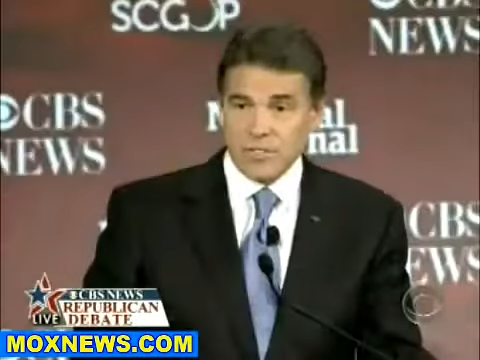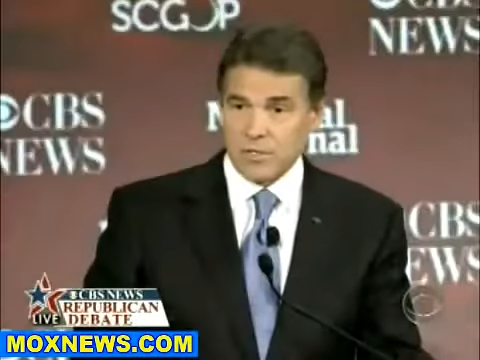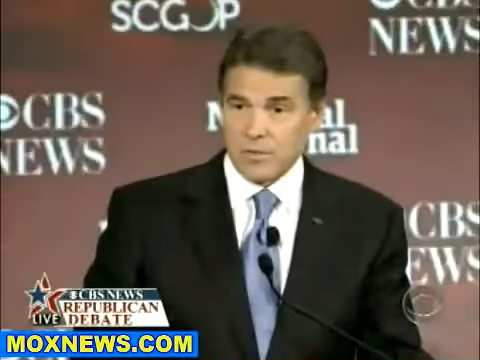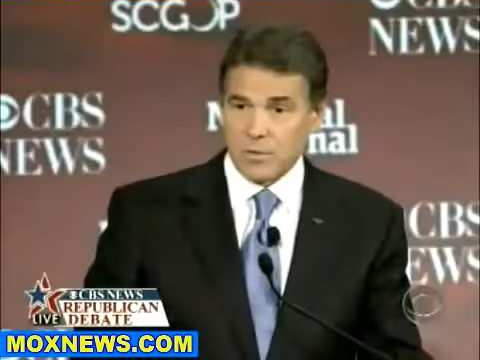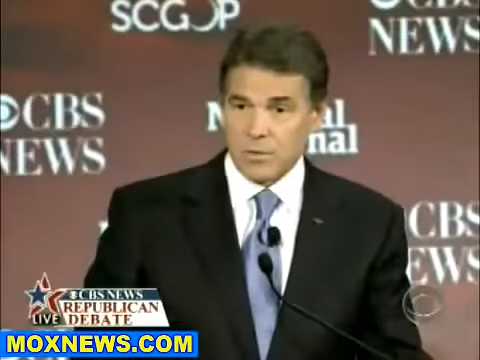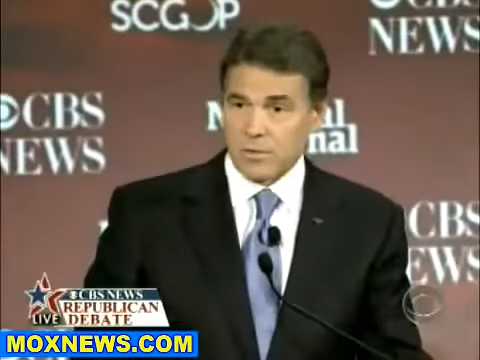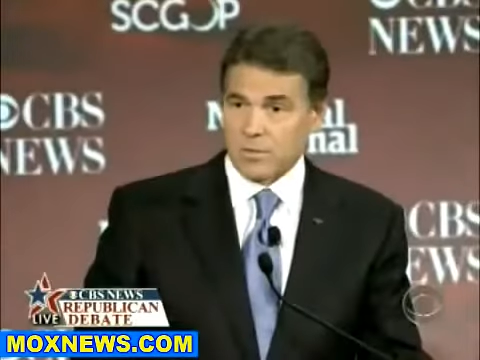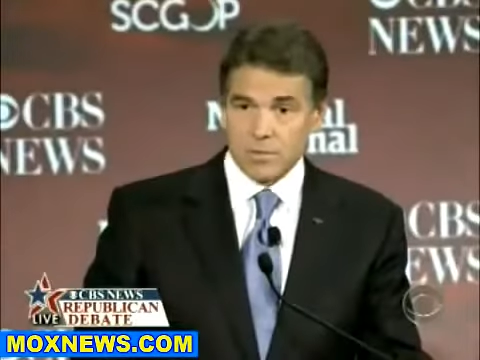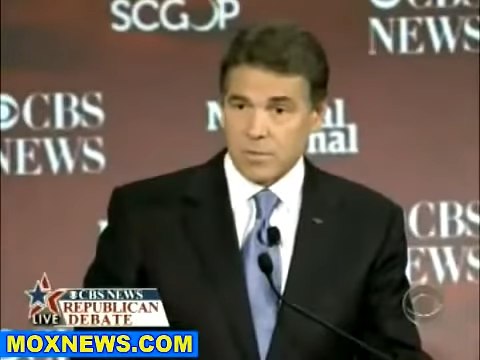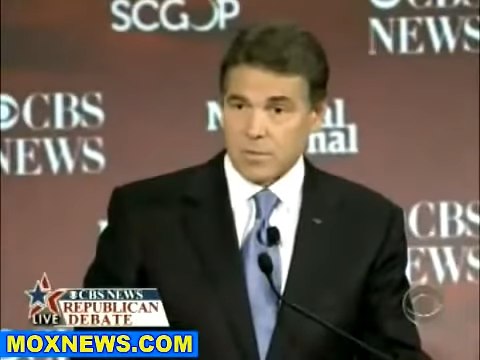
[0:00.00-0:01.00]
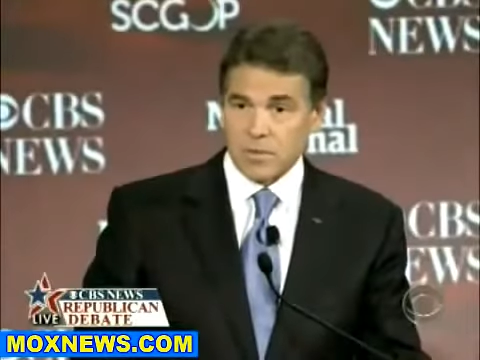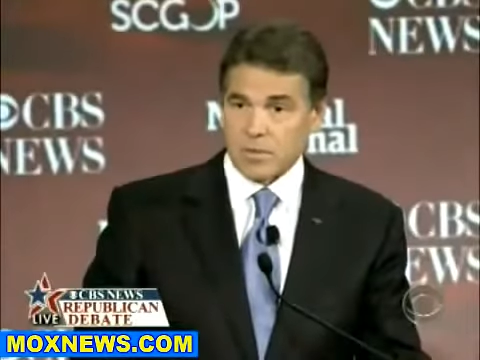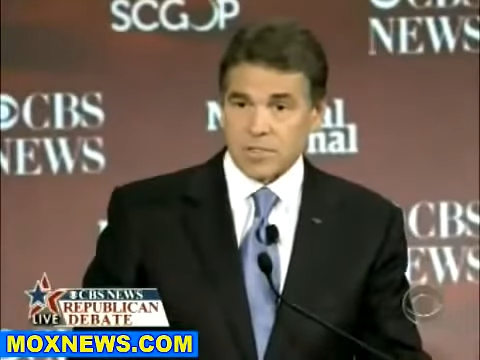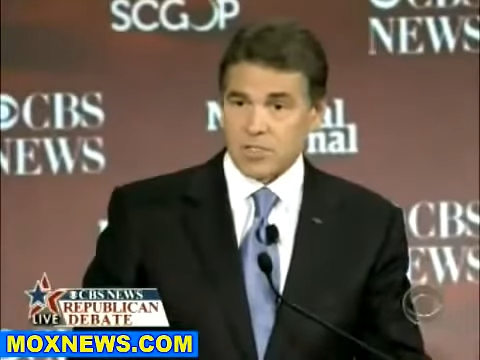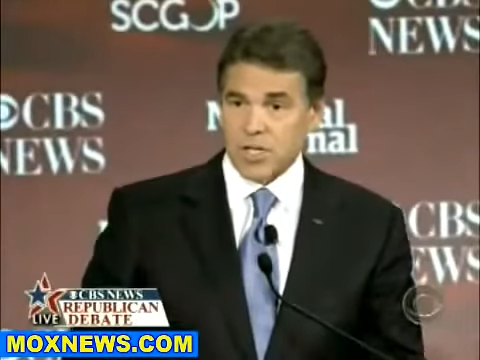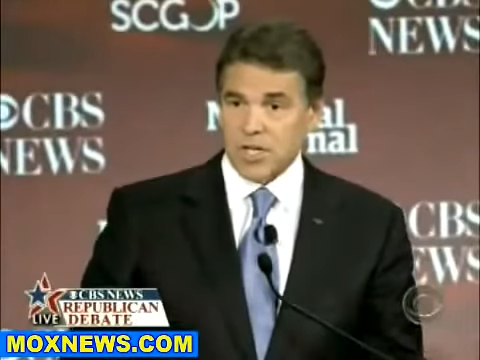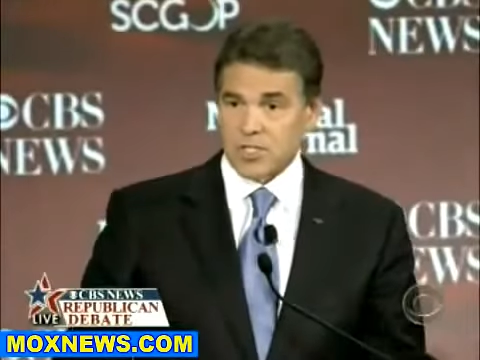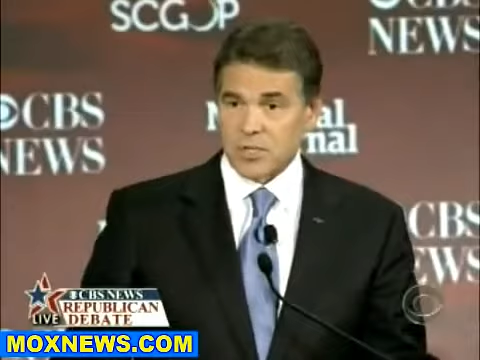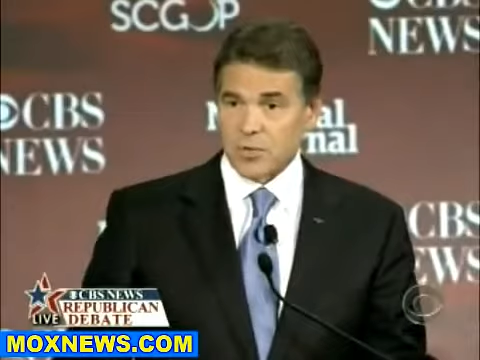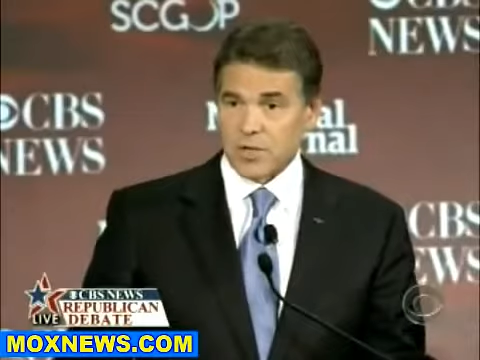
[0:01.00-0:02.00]
obviously we're
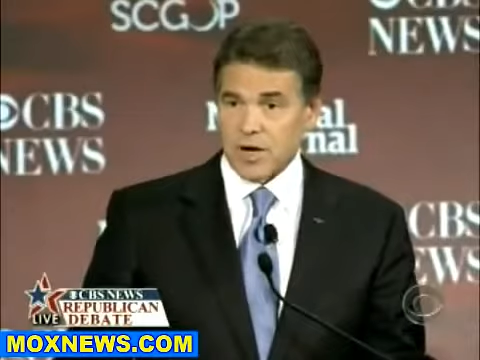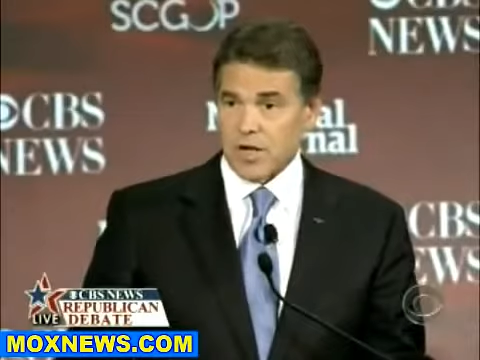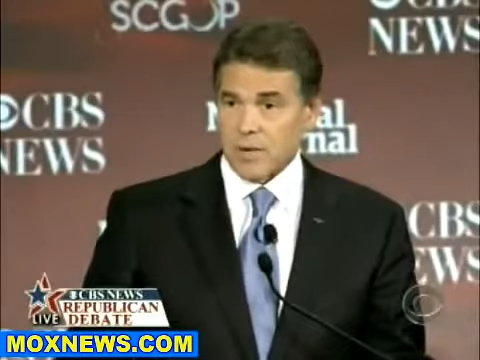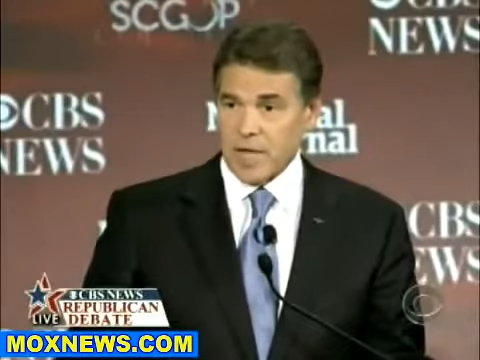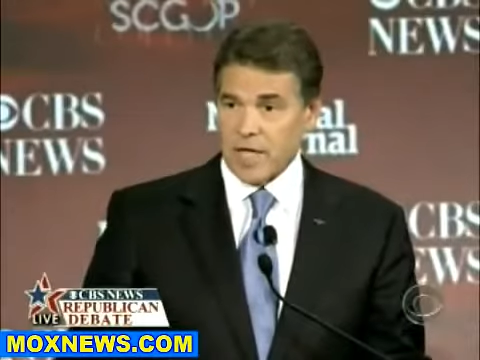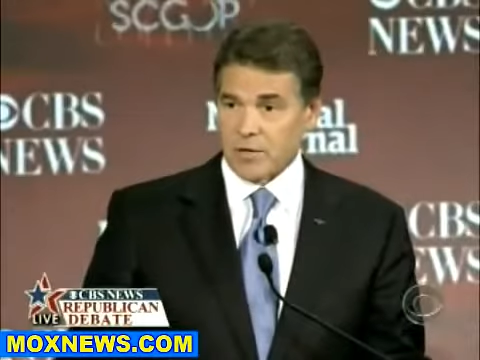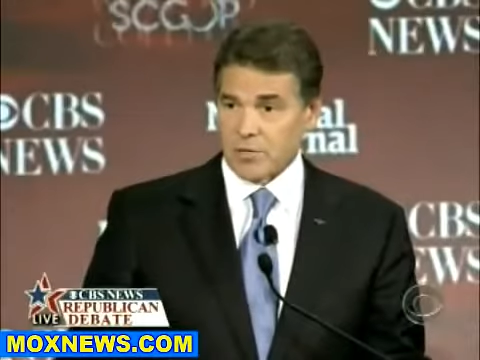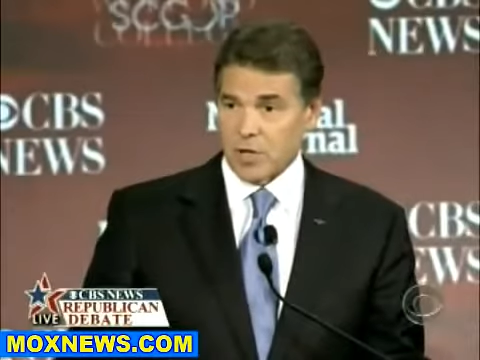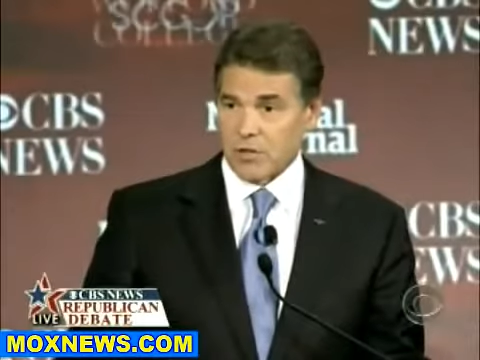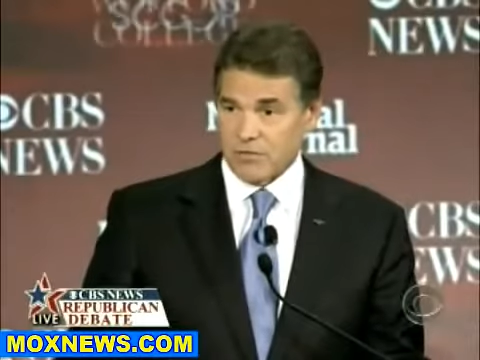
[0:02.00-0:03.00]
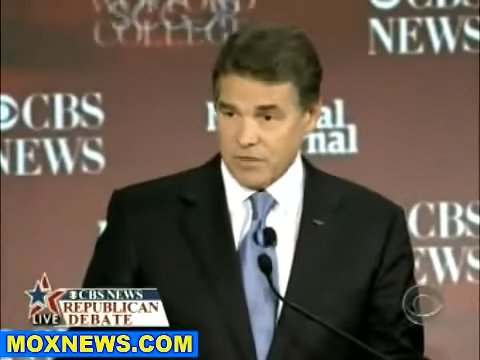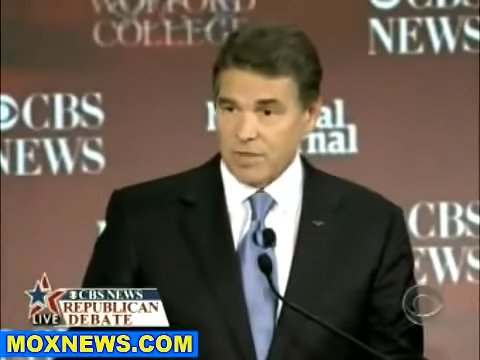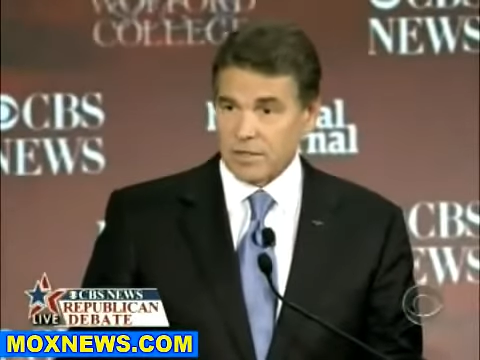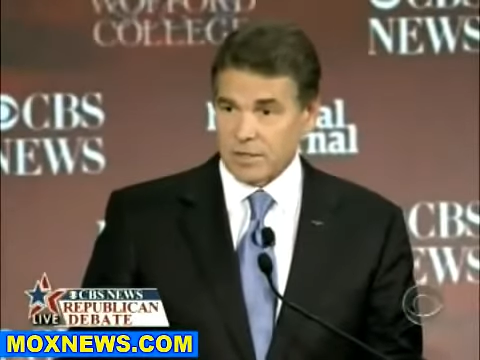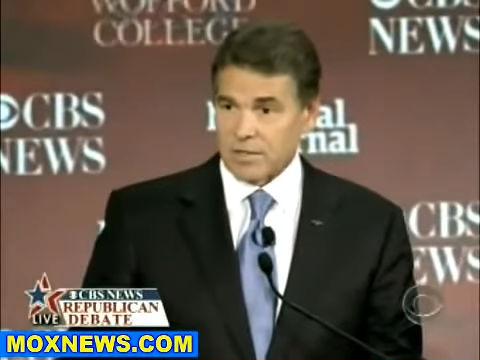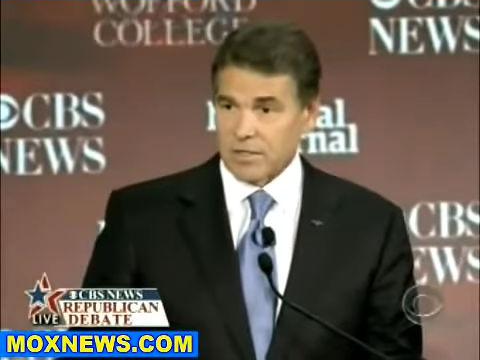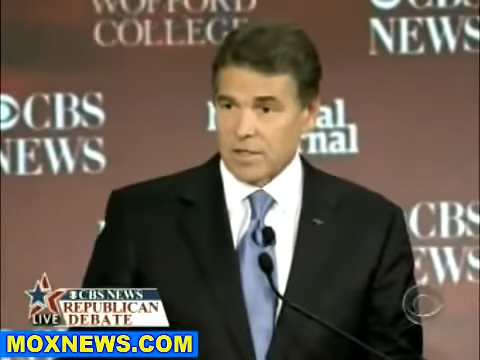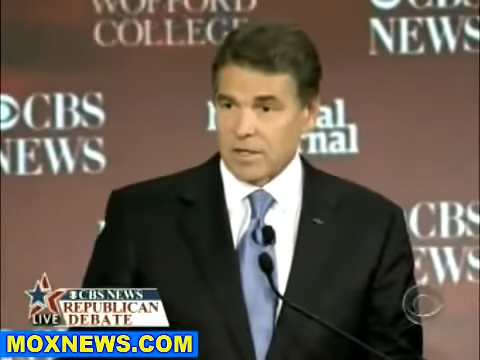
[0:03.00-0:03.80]
discussing with our commanders on the field